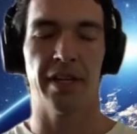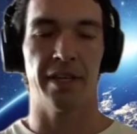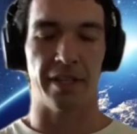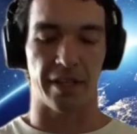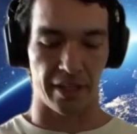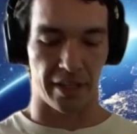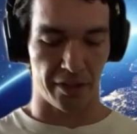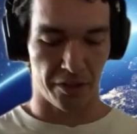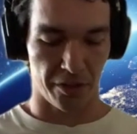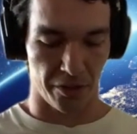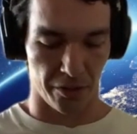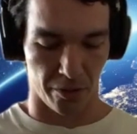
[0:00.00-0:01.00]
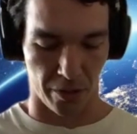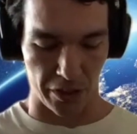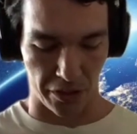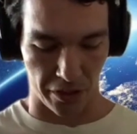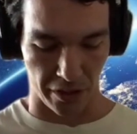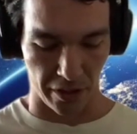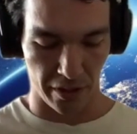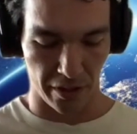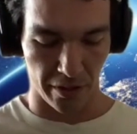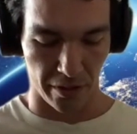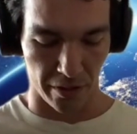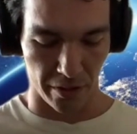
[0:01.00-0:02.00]
yeah, that's a good question.
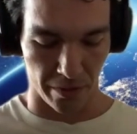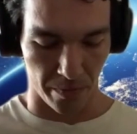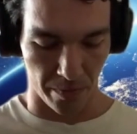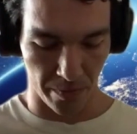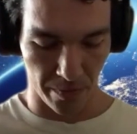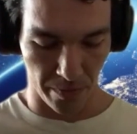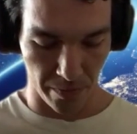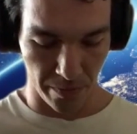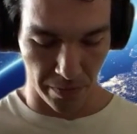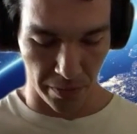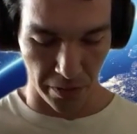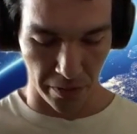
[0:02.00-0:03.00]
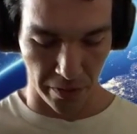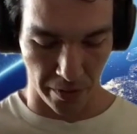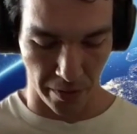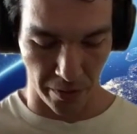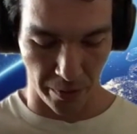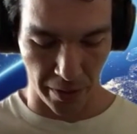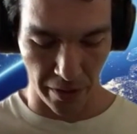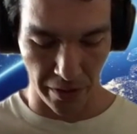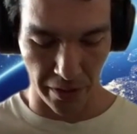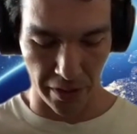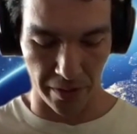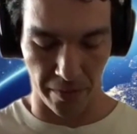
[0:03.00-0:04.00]
So
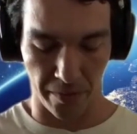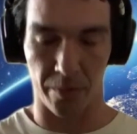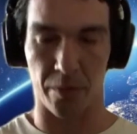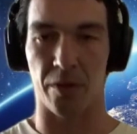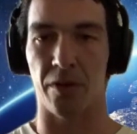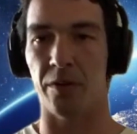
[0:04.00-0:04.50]
apparently we're